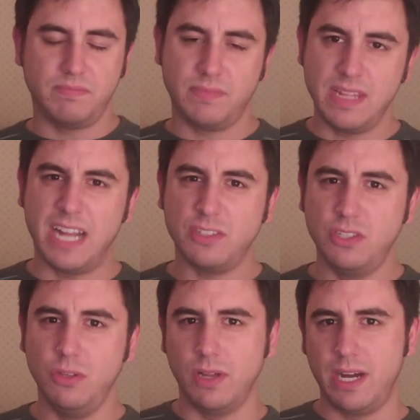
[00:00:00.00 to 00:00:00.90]
not
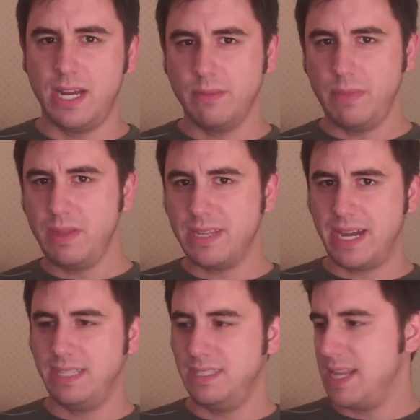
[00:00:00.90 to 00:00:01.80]
too long, maybe
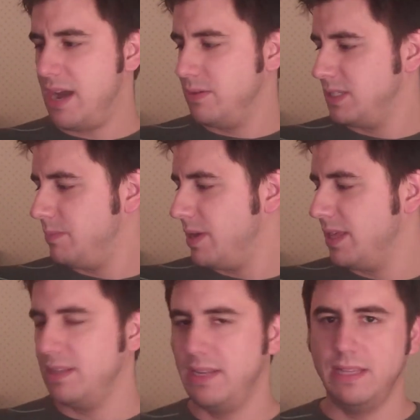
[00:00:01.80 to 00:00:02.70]
9-10 hours,
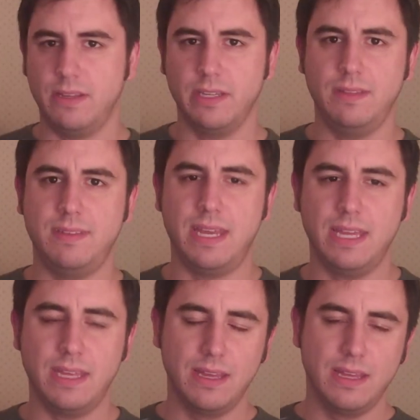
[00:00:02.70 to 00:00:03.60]
depending on how long you take